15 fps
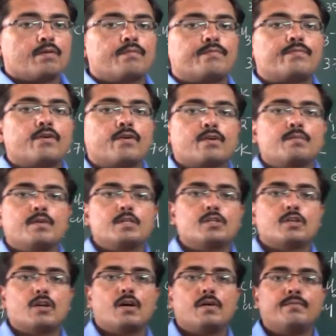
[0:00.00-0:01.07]

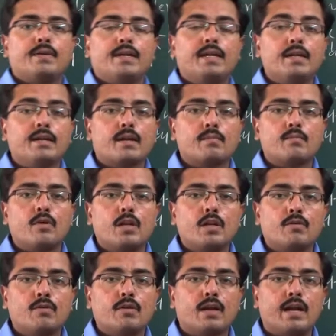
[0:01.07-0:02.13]
formation of
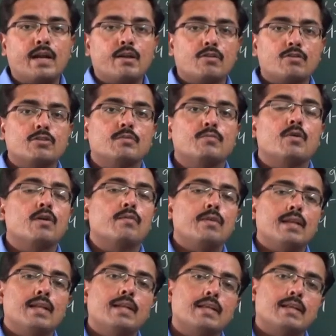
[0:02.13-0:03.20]
intermolecular hydrogen bond
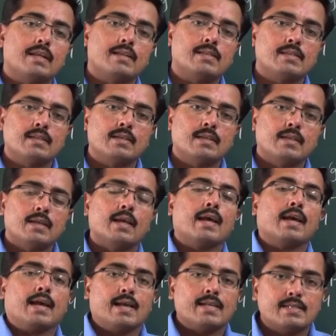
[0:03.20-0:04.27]
will increase.
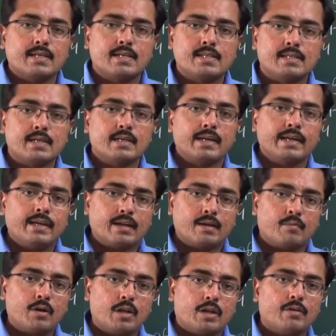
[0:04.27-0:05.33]
As a result,
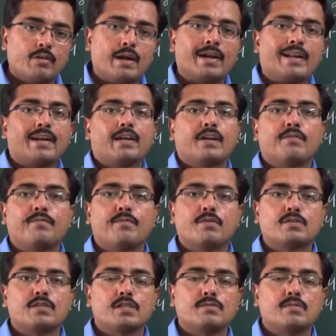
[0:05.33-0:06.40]
intermolecular attractive
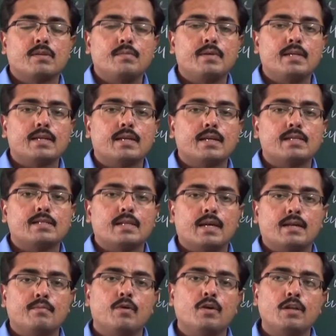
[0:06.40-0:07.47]
forces will be increased
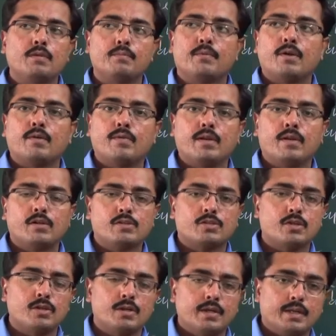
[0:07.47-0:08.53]
and boiling point will
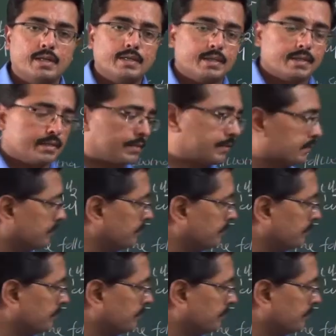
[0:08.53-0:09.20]
also increase.